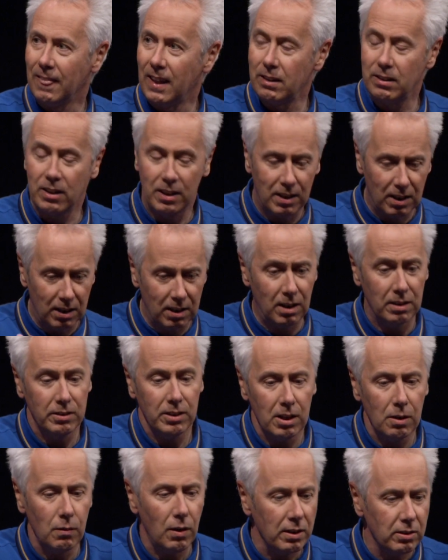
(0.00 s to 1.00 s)
I
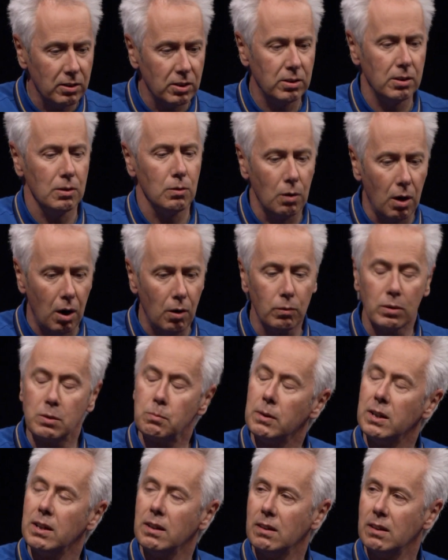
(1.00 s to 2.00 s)
don't know, it still
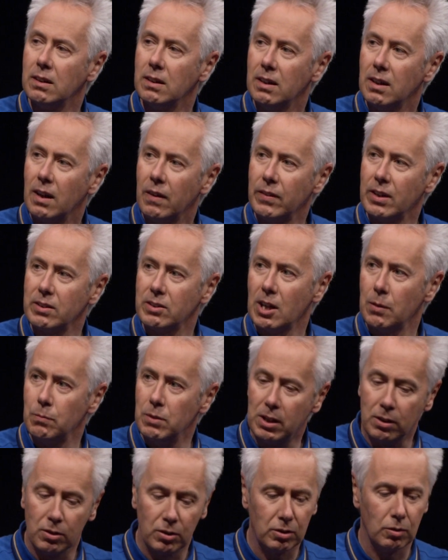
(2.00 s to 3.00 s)
holds me, and that
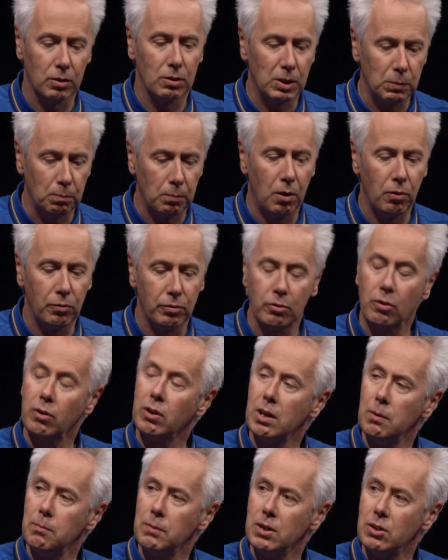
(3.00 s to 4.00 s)
time you can sort of ponder
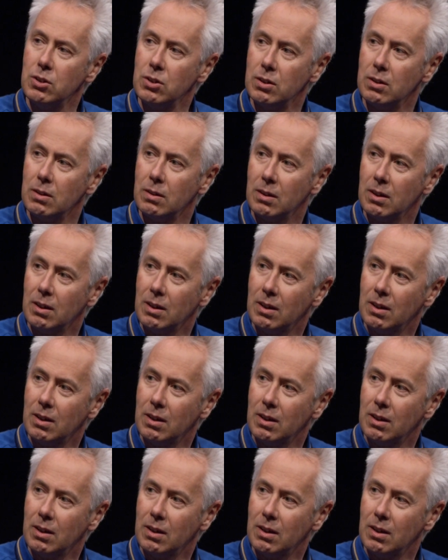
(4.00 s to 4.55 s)
on an image.